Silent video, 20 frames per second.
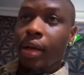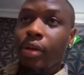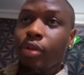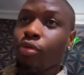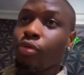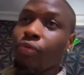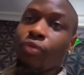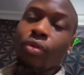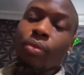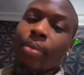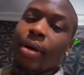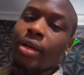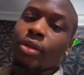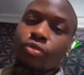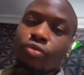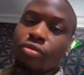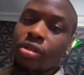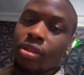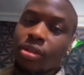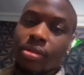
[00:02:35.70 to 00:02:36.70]
You've not passed
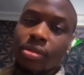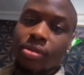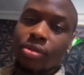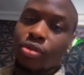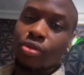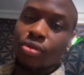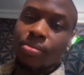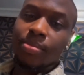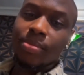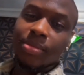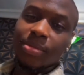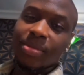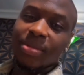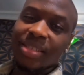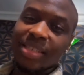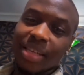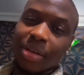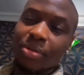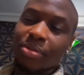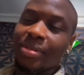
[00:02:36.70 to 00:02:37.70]
through the
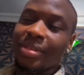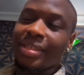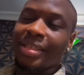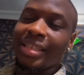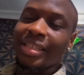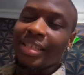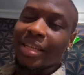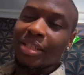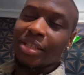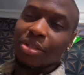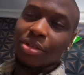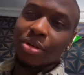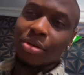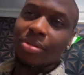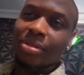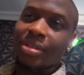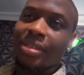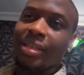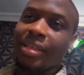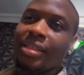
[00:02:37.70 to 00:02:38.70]
second stage and the third
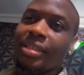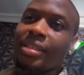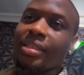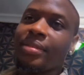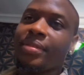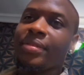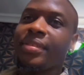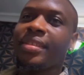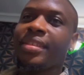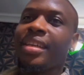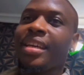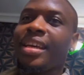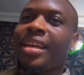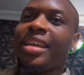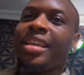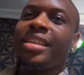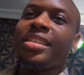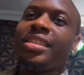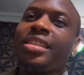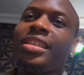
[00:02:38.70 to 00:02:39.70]
stage.
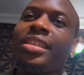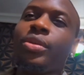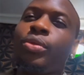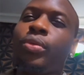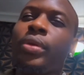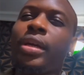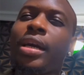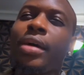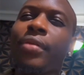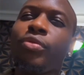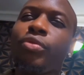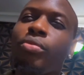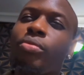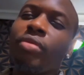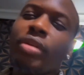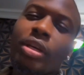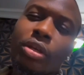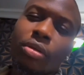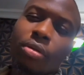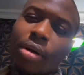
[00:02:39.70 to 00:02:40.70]
We have to
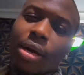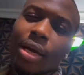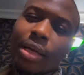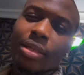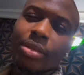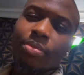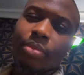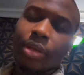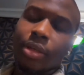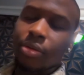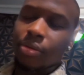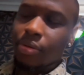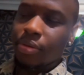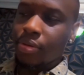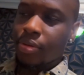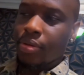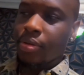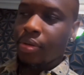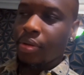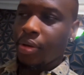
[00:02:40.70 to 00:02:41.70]
break your heart
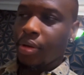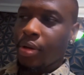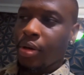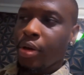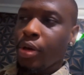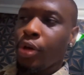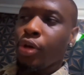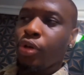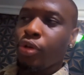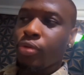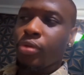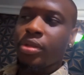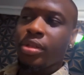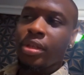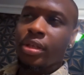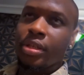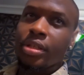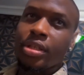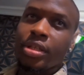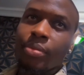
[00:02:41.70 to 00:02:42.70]
because you're
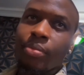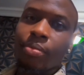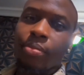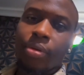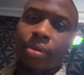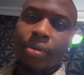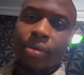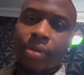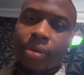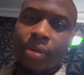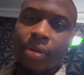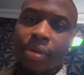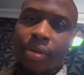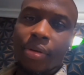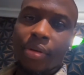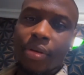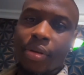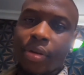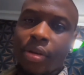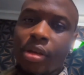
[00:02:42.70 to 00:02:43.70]
still a simp.
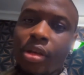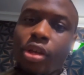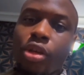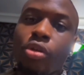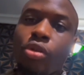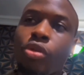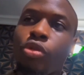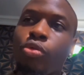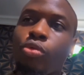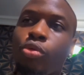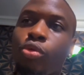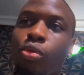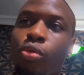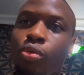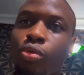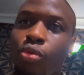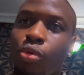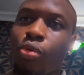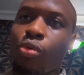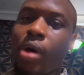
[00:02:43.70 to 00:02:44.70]
You
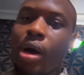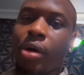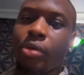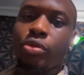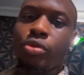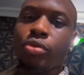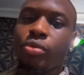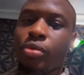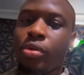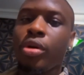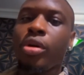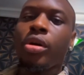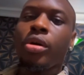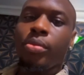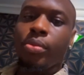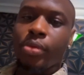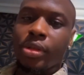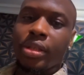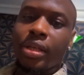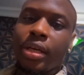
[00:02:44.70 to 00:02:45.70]
don't know how to
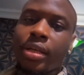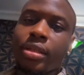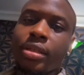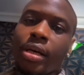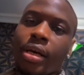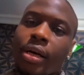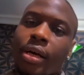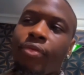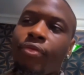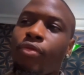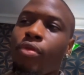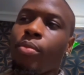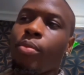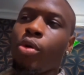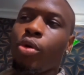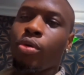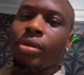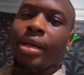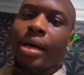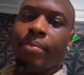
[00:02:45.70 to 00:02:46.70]
protect her from
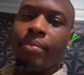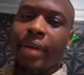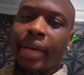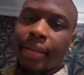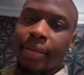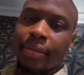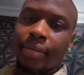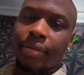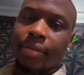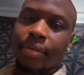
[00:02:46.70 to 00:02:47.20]
other men